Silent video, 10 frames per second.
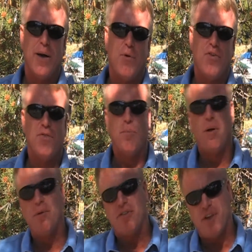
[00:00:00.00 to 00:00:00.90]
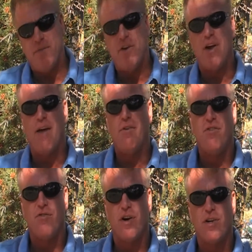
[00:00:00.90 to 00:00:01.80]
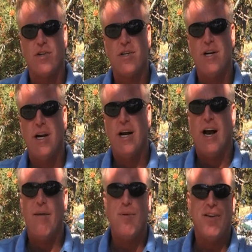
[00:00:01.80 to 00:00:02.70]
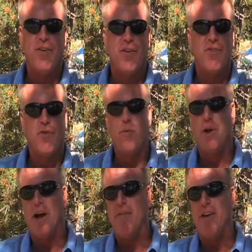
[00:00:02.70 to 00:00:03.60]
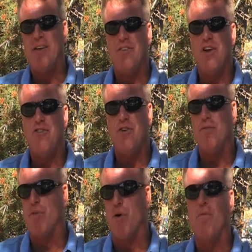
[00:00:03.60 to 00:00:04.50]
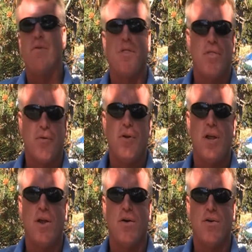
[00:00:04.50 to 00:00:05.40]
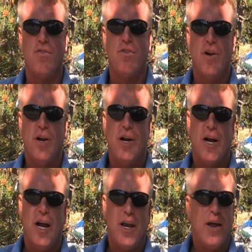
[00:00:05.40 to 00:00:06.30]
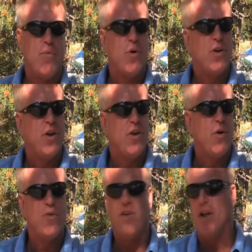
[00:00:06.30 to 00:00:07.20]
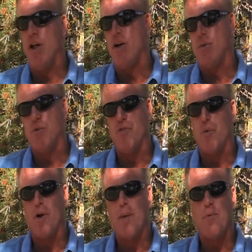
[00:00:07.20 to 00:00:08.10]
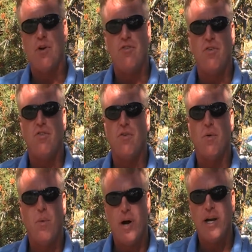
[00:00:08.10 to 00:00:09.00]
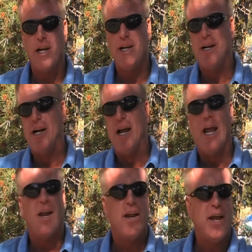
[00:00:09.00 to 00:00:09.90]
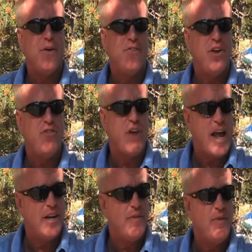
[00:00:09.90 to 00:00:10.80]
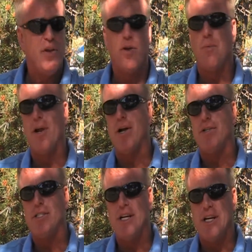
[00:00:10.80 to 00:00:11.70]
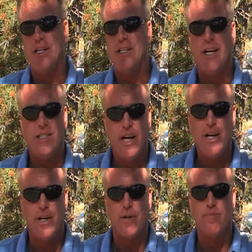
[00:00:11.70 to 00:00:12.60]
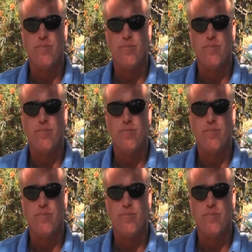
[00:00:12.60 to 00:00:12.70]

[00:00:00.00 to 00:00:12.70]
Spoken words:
I'm also a public safety dive instructor. I've been scuba diving and teaching for over 30 years, and I've worked in hotel resort operations in Hawaii, and I now teach actively year-round in Lake Tahoe.